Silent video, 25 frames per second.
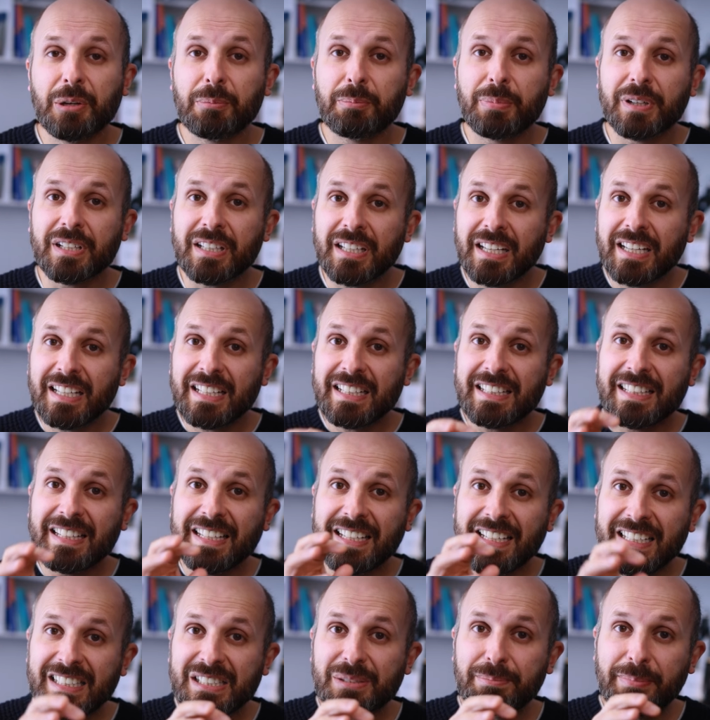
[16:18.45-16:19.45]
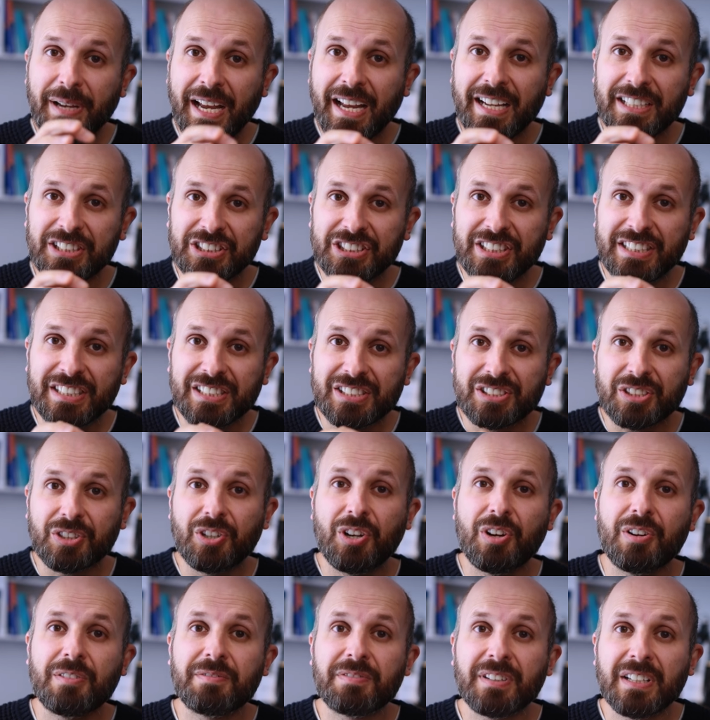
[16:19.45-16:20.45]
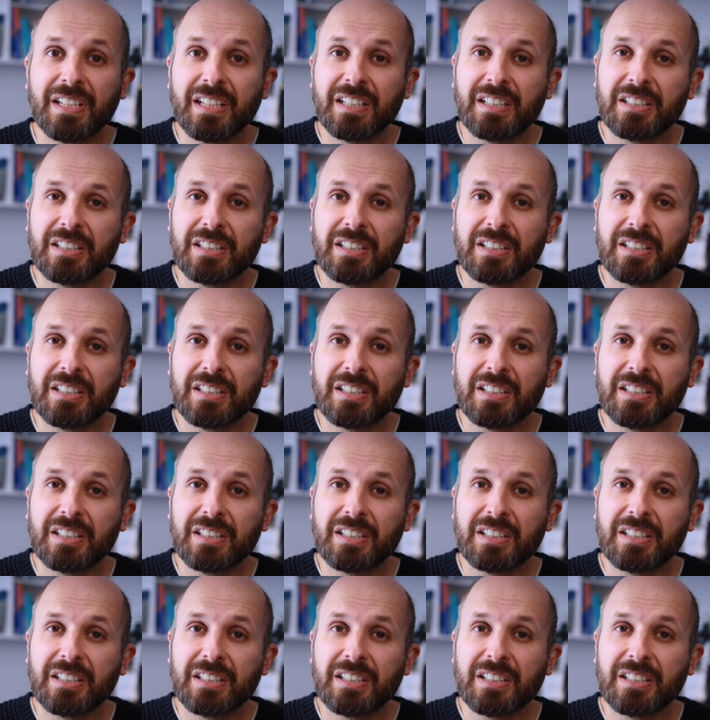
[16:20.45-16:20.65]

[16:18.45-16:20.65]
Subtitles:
But these patches of